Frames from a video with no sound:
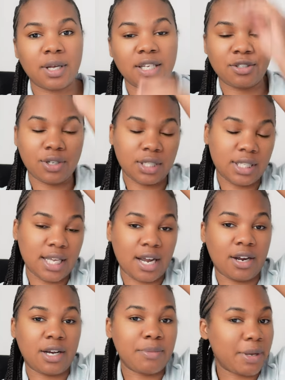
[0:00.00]
As you can see, I
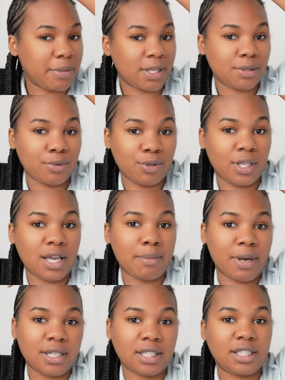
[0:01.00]
already made my smoothie. I'm
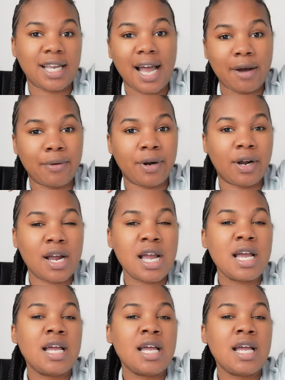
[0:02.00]
about to shower.